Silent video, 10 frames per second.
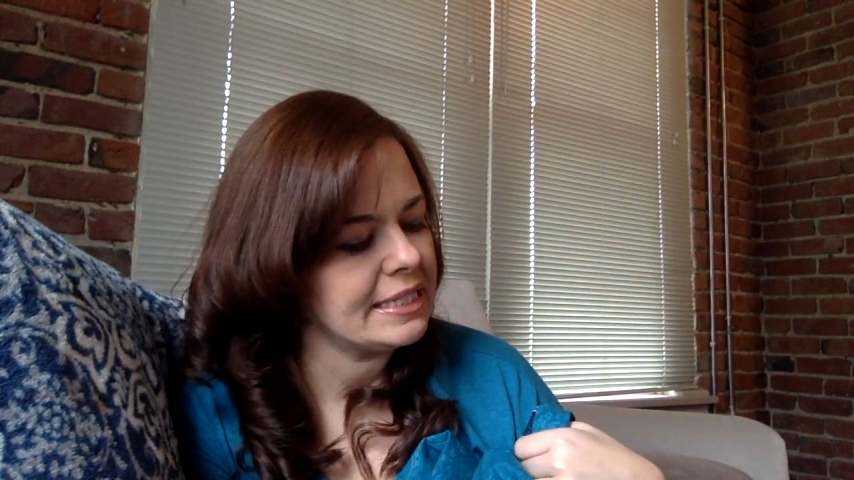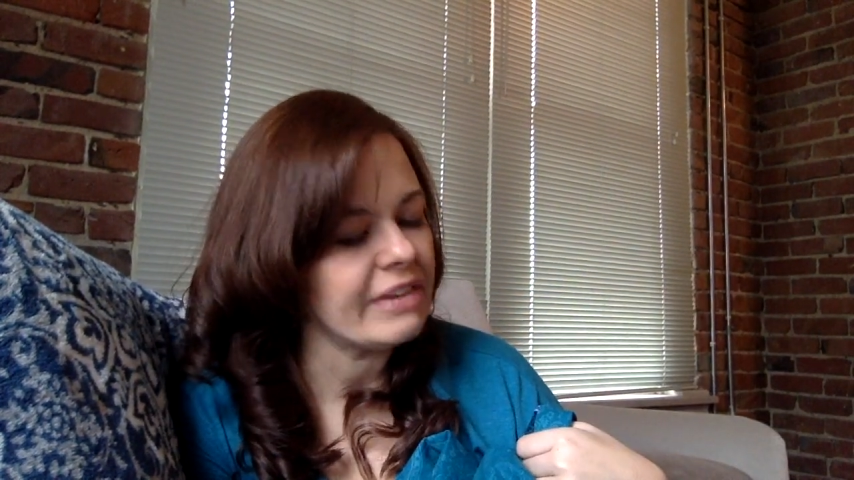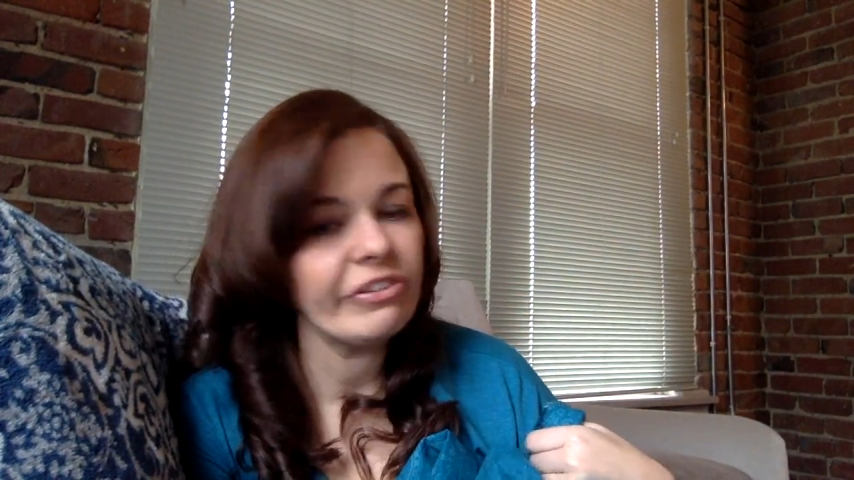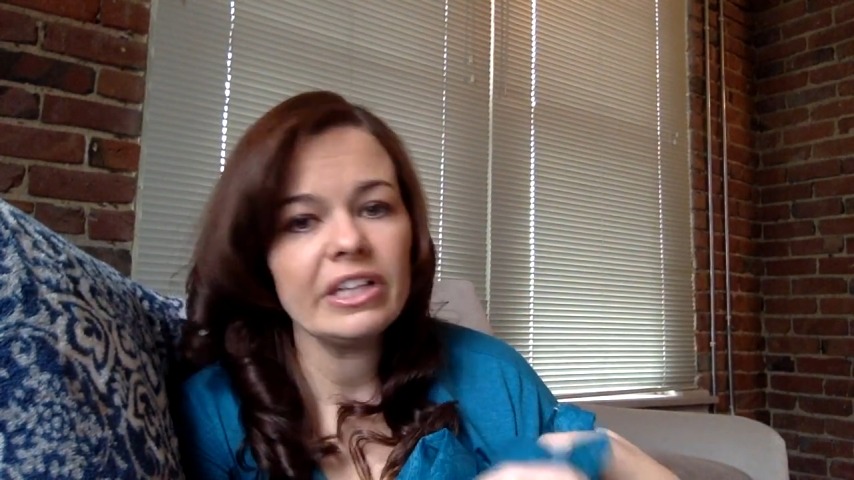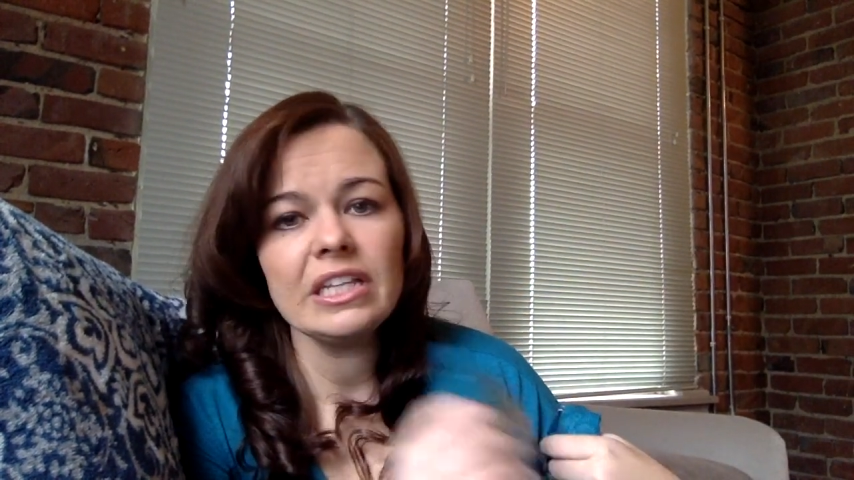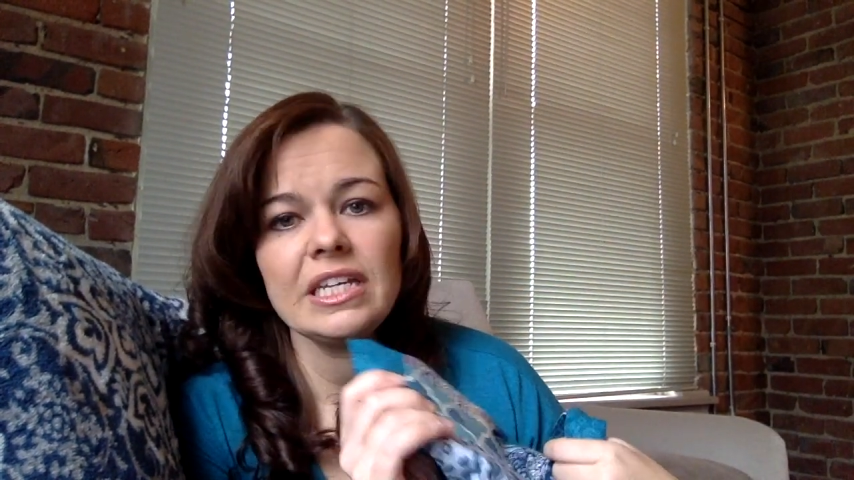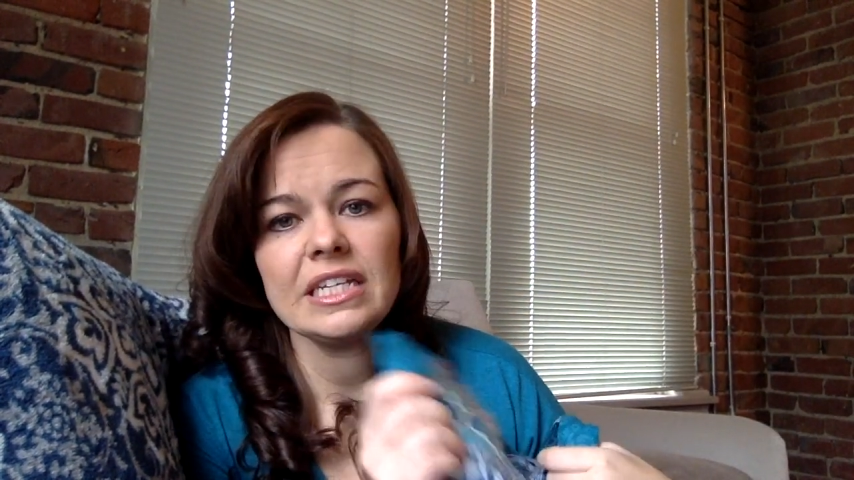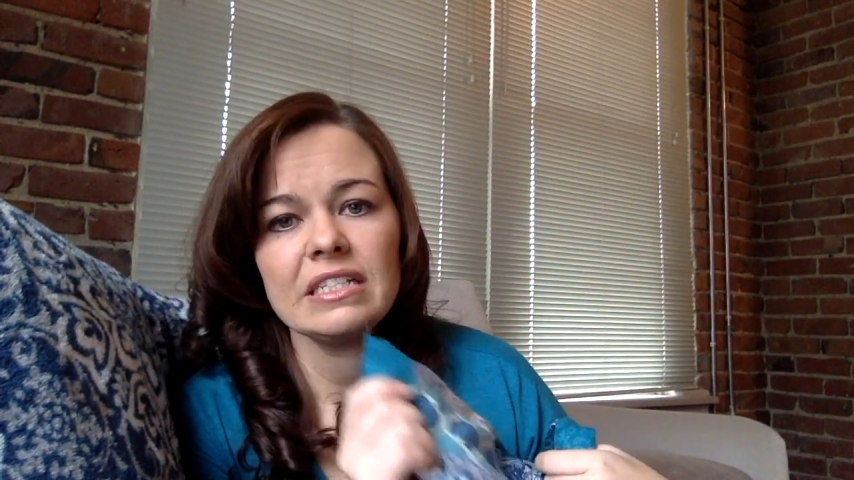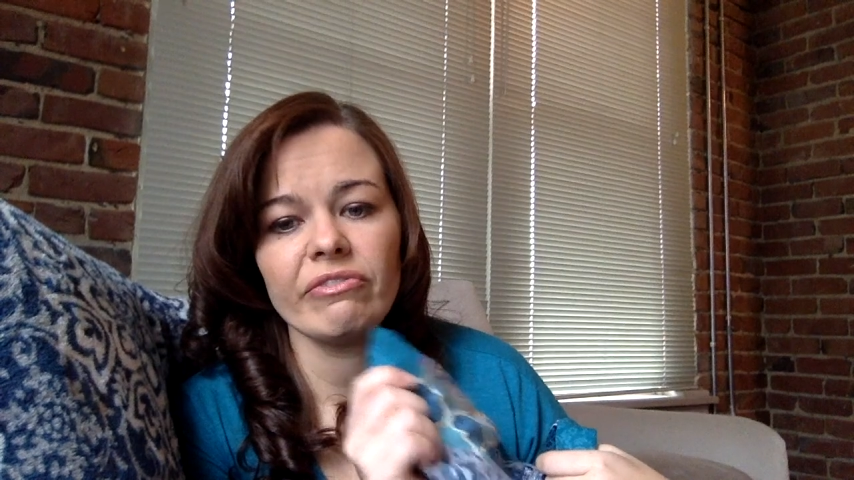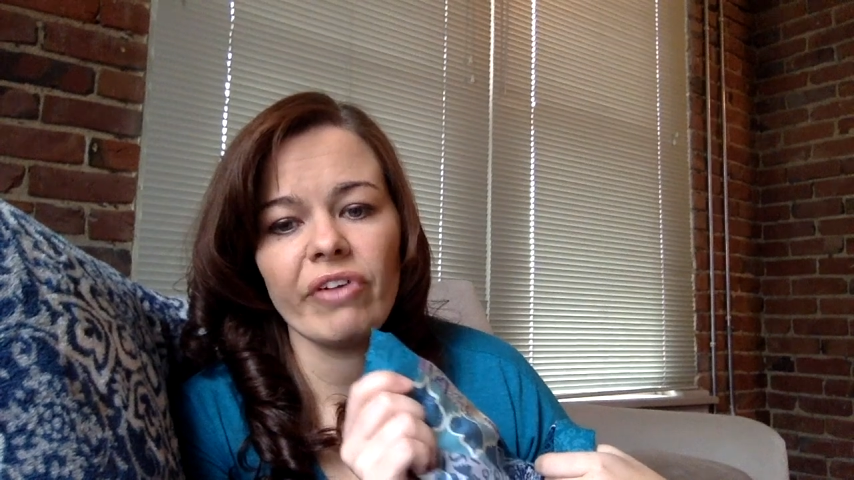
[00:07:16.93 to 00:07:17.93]
definitely
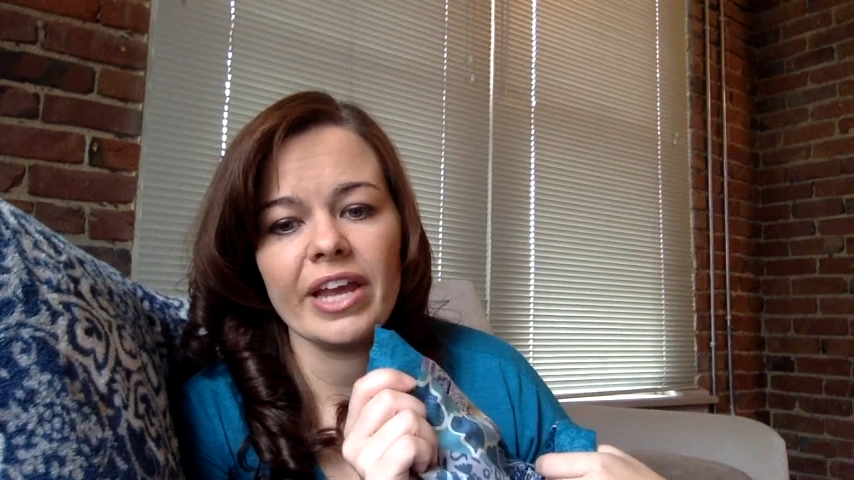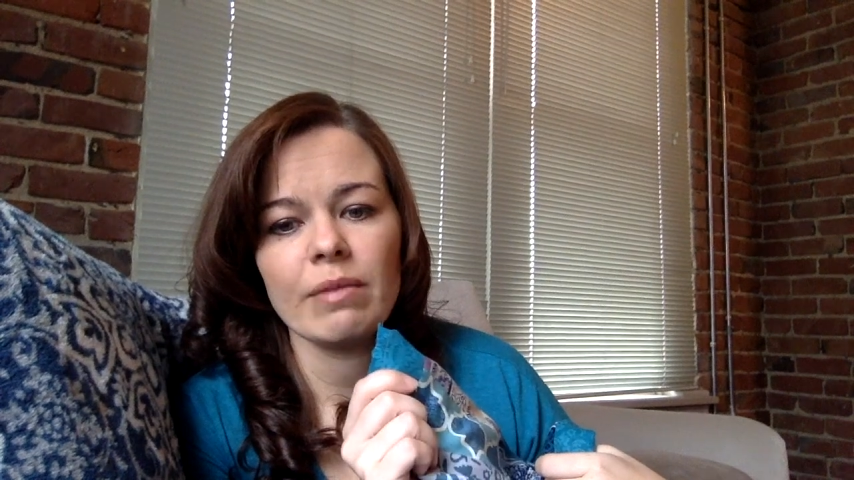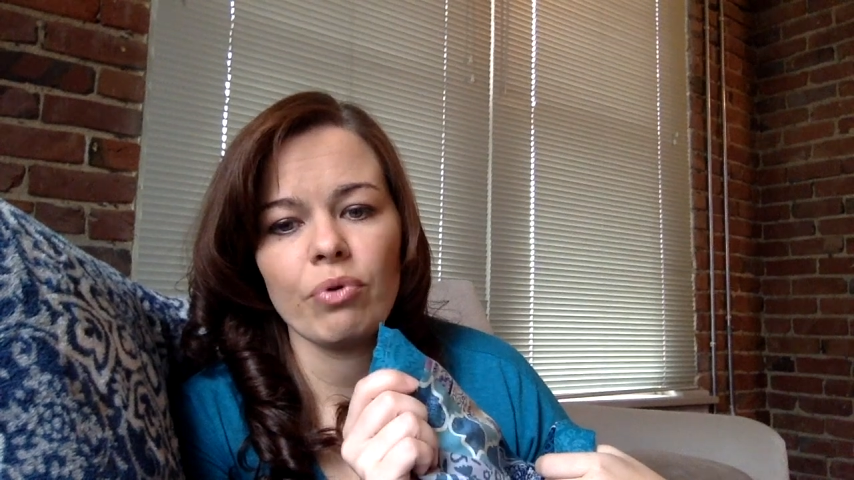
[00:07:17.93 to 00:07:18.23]
need to find a